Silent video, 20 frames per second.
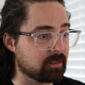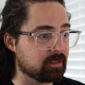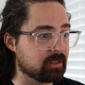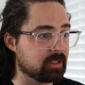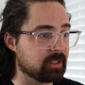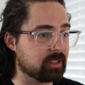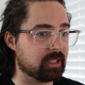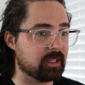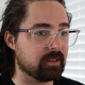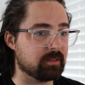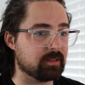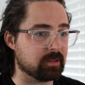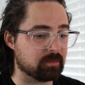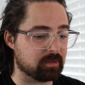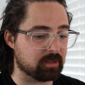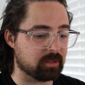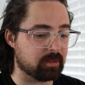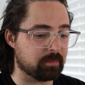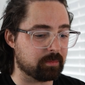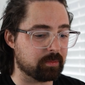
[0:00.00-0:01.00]
just give some
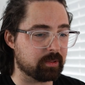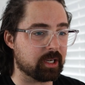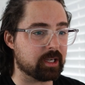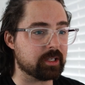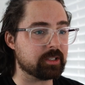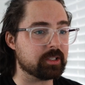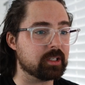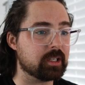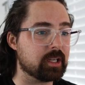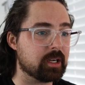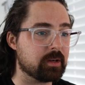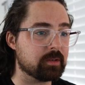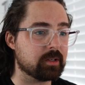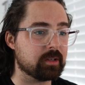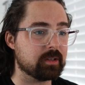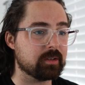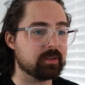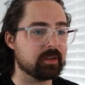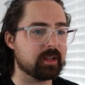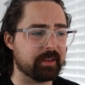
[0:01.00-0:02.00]
sort of percussion going
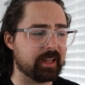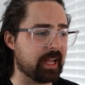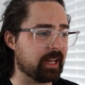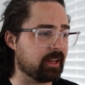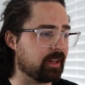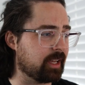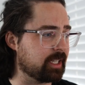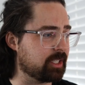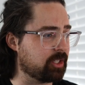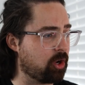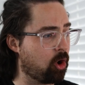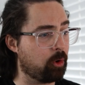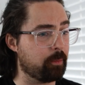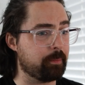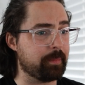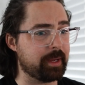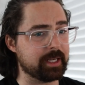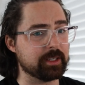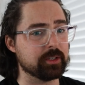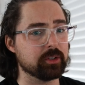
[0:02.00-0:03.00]
on. For that like
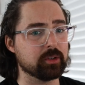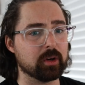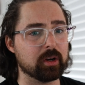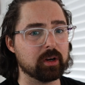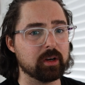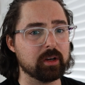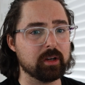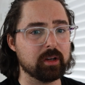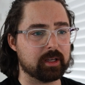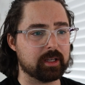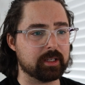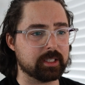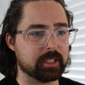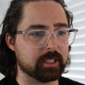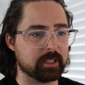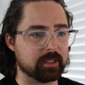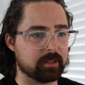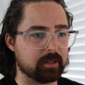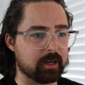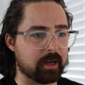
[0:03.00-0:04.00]
tom intro, I
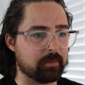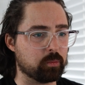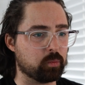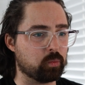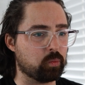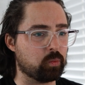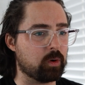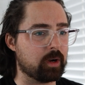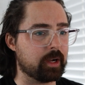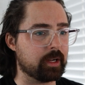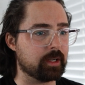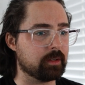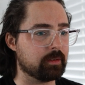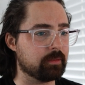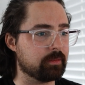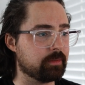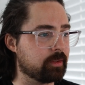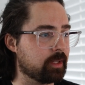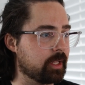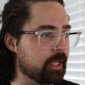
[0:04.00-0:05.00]
just grabbed one
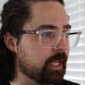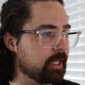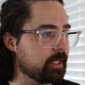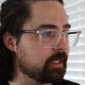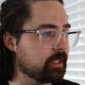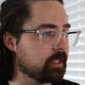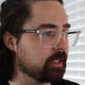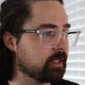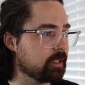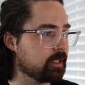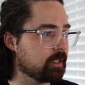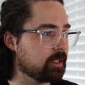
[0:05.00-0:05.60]
of the hits